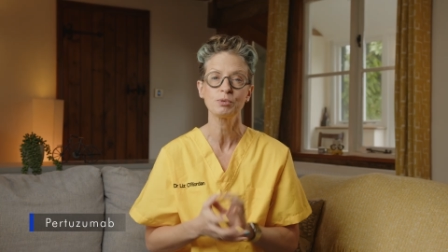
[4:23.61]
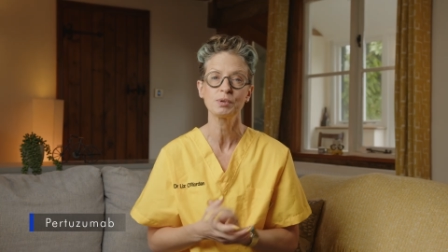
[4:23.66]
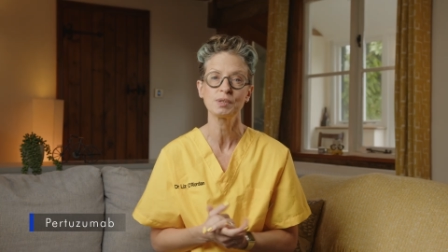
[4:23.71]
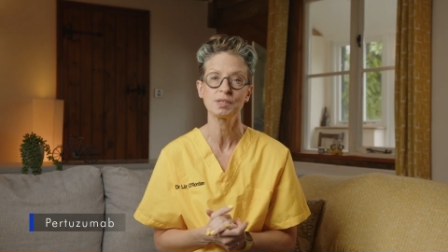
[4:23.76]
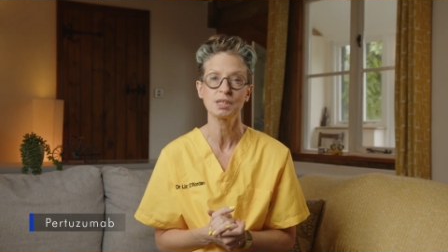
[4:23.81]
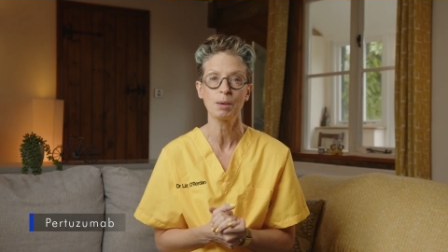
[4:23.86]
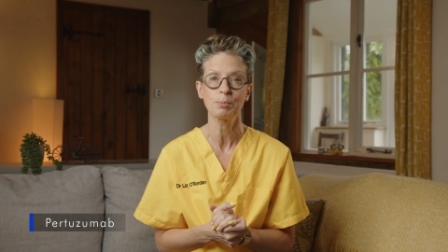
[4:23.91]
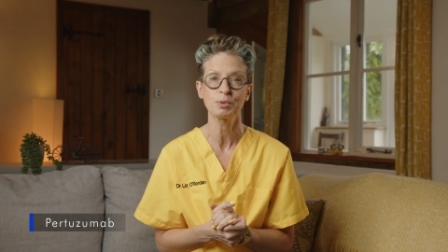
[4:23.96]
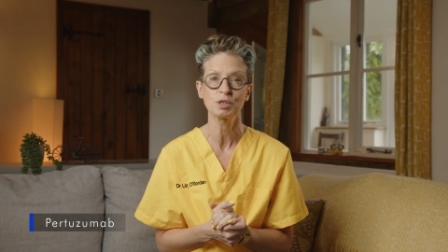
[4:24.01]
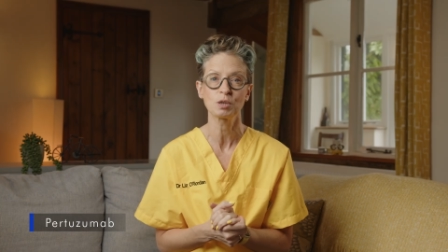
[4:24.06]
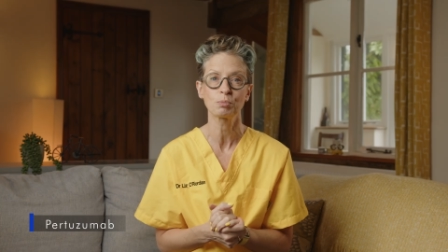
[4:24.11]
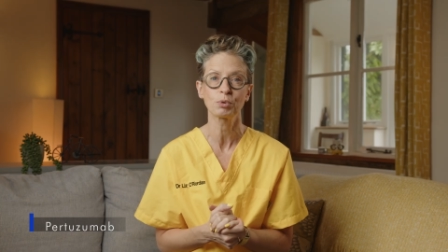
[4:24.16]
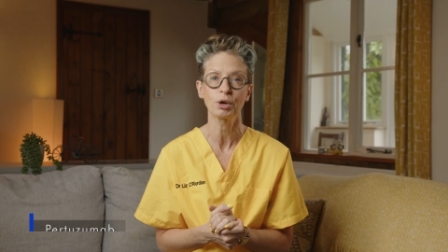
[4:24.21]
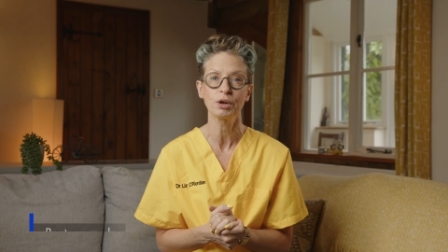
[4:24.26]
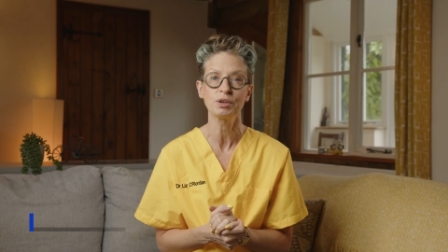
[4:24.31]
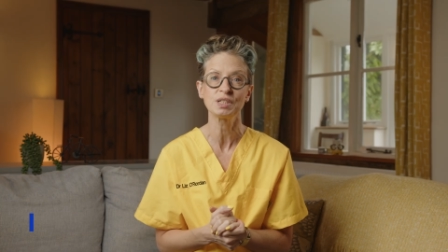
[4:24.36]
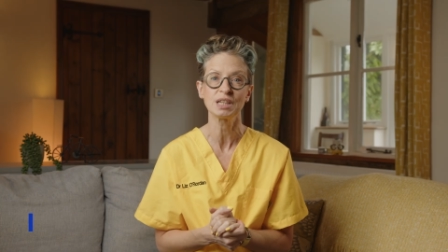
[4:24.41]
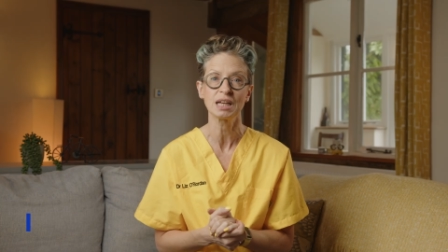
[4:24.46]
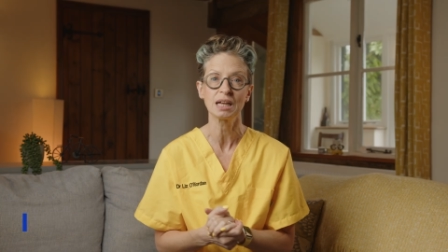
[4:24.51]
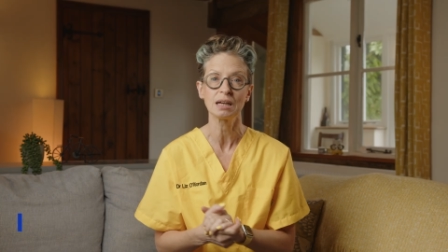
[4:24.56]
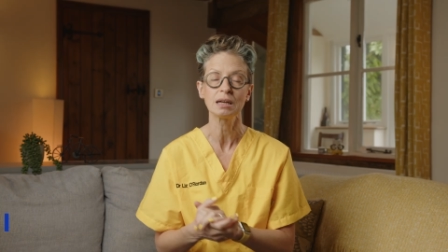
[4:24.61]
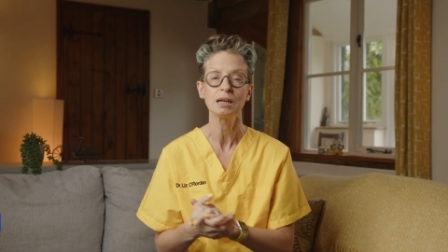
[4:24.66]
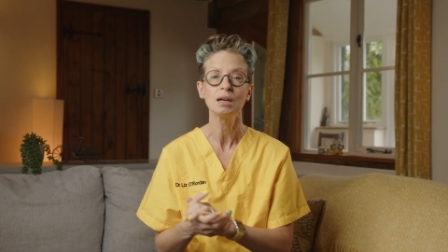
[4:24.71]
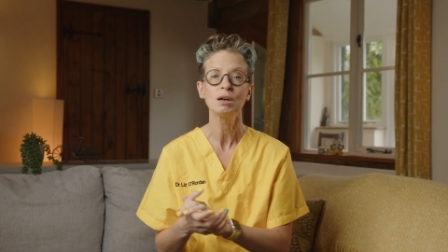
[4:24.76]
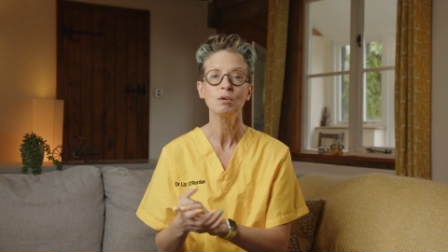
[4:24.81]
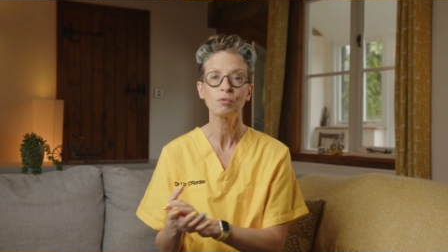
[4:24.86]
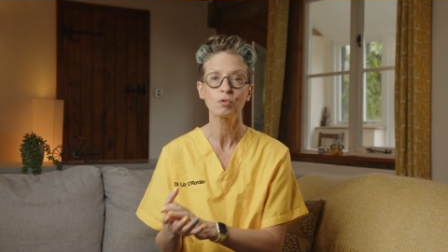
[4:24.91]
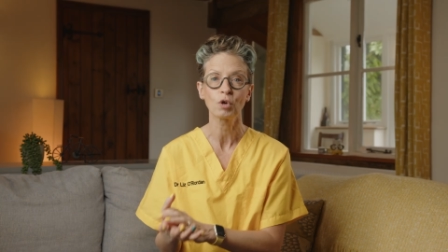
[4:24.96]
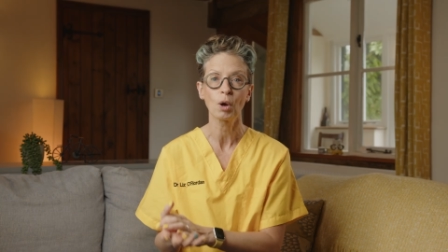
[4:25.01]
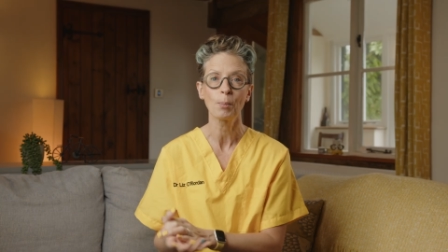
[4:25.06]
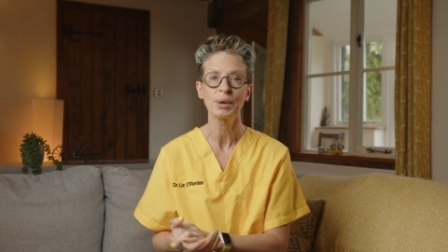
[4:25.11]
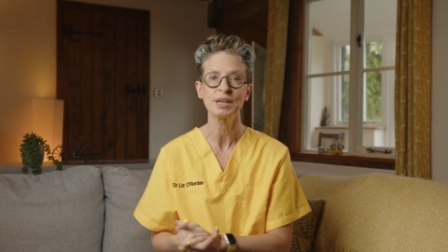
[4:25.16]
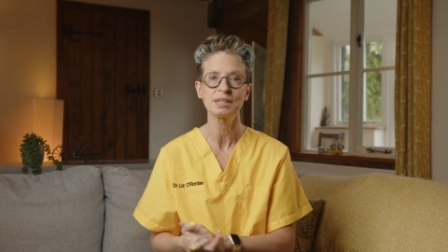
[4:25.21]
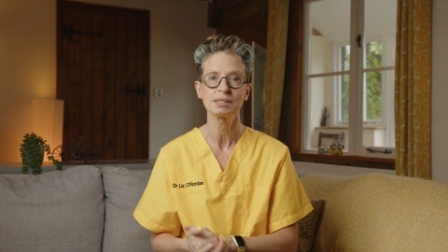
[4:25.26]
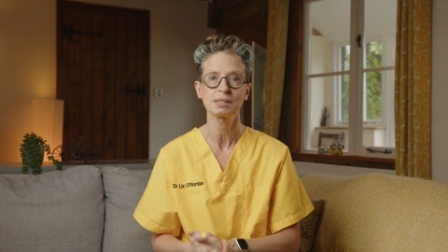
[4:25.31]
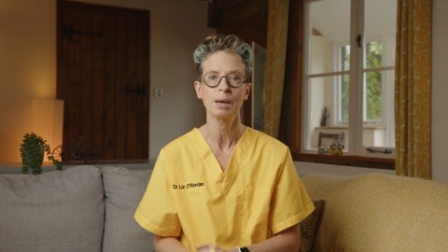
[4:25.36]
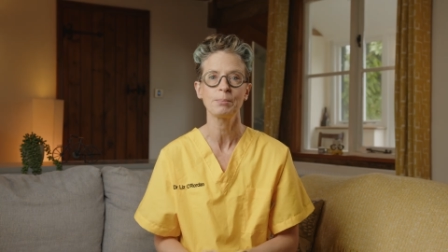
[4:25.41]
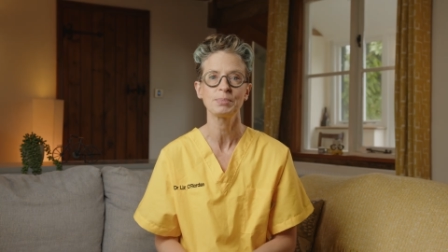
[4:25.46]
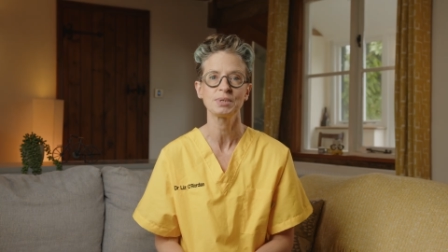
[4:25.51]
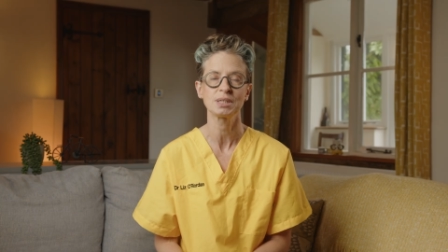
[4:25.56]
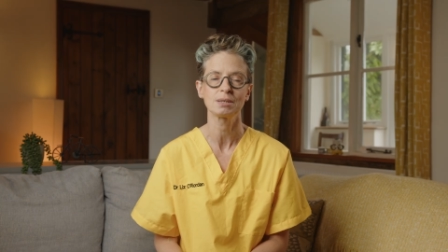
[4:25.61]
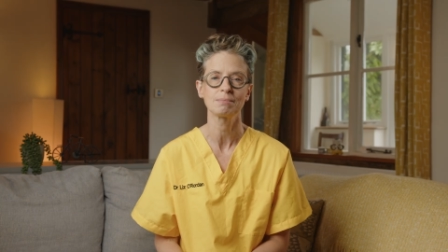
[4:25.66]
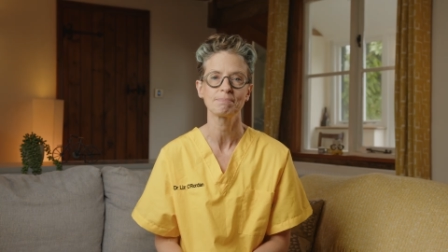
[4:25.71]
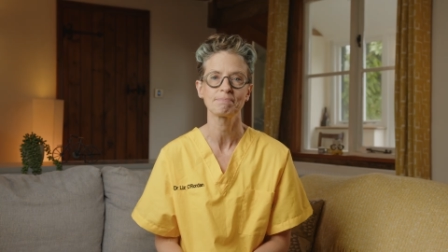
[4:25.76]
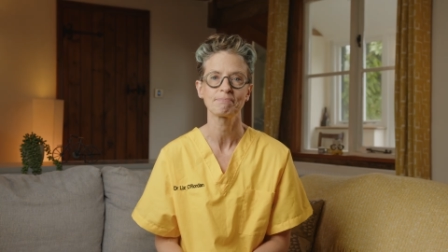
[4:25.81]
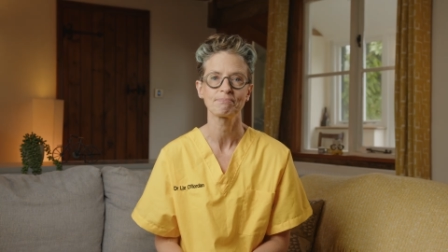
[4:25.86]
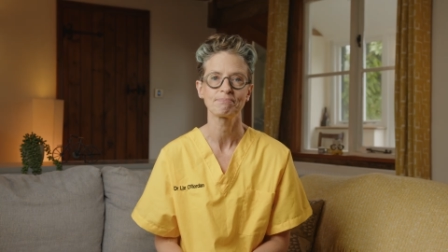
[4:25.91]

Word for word: receptor protein from Herceptin.